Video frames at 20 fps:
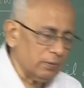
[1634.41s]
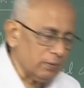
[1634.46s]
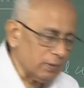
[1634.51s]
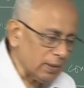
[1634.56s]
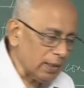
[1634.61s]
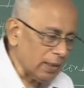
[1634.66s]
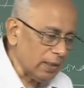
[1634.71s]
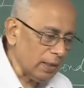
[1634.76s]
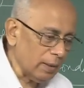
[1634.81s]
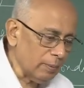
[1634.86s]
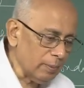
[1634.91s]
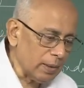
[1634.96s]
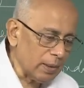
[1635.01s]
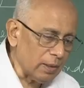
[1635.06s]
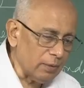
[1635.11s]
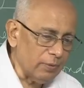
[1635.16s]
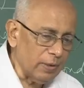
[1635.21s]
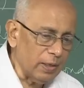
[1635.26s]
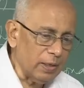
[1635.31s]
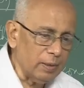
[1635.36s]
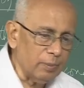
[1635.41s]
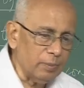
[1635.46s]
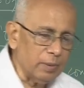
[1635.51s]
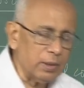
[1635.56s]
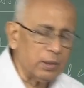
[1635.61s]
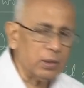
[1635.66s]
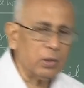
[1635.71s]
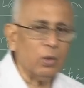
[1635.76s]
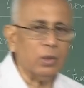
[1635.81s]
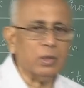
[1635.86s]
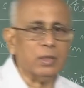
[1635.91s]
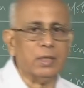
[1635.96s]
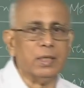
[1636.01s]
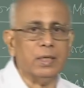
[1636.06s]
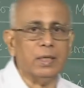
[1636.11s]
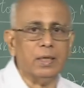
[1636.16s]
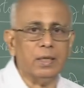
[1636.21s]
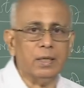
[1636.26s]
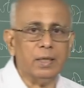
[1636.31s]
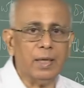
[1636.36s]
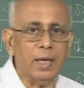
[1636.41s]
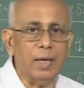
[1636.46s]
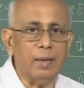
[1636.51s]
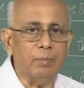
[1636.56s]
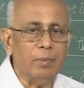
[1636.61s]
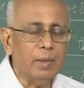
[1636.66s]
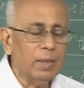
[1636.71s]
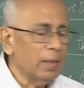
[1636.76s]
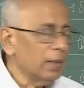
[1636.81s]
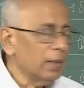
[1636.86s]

dynamical variables constant in time?